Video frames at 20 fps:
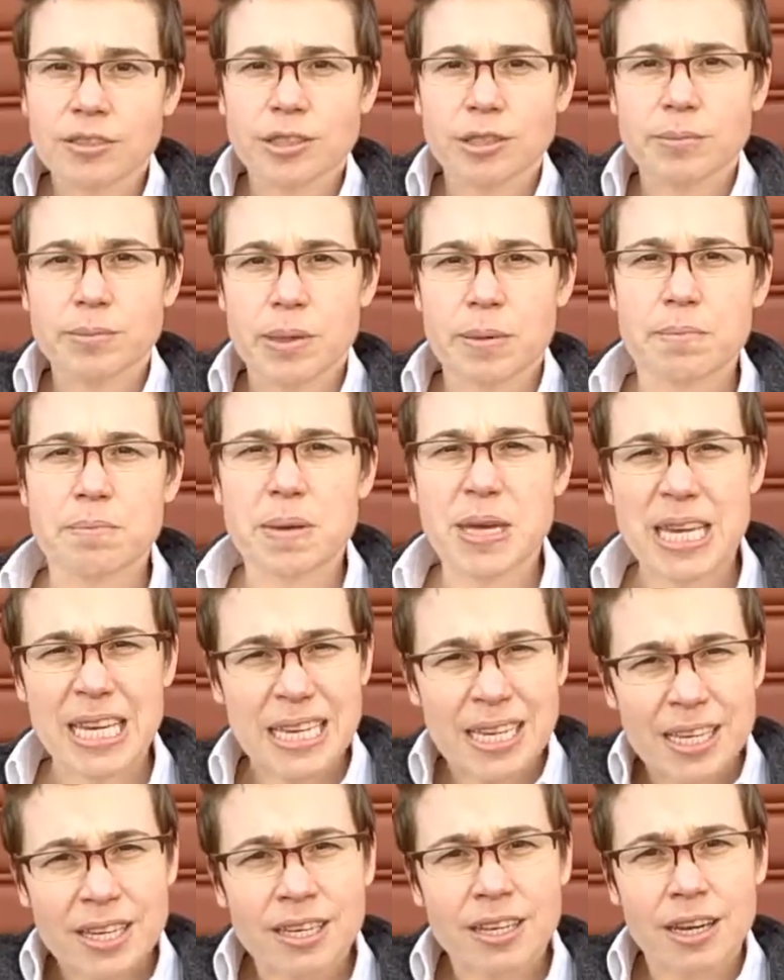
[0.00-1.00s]
a little bit big.
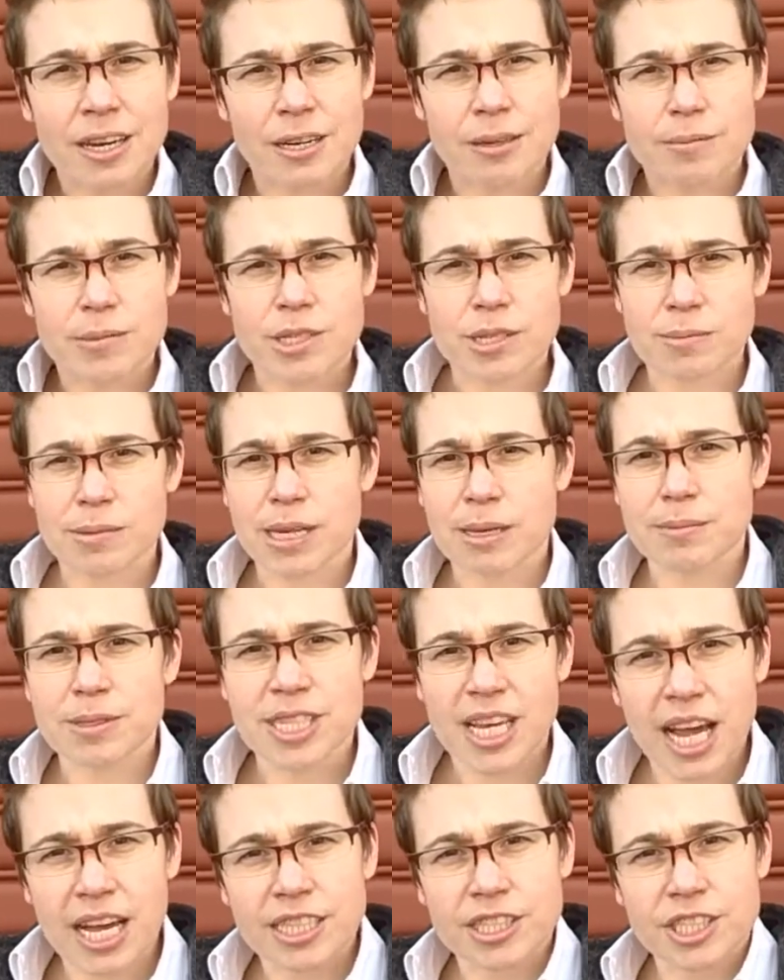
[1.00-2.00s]
Um, sometimes
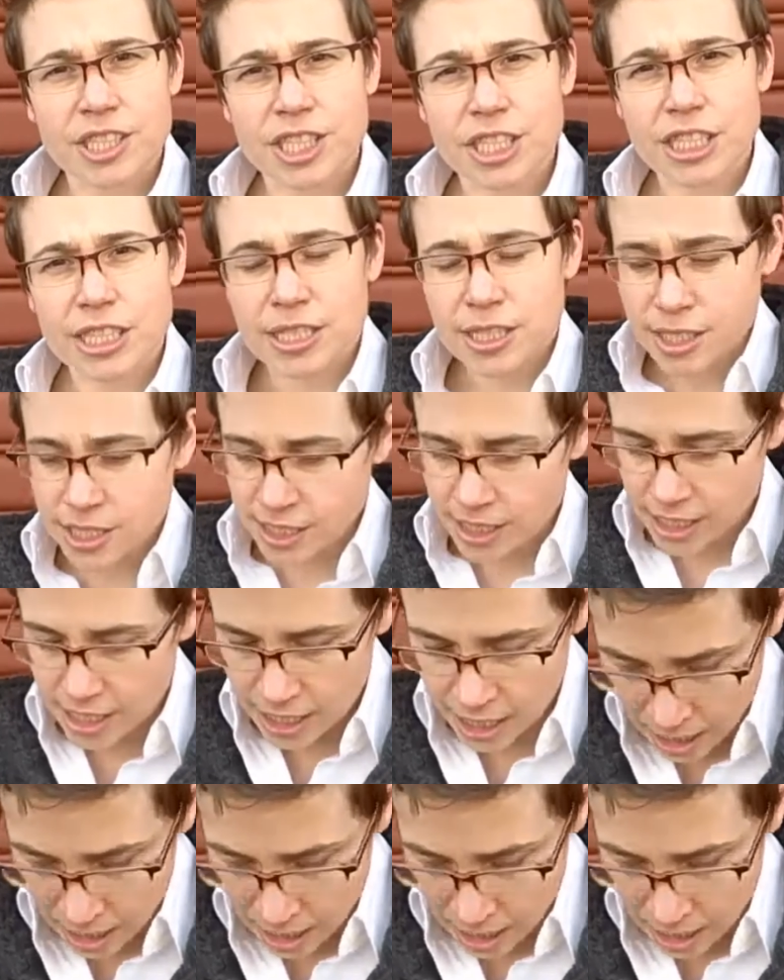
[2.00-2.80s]
guys' jeans,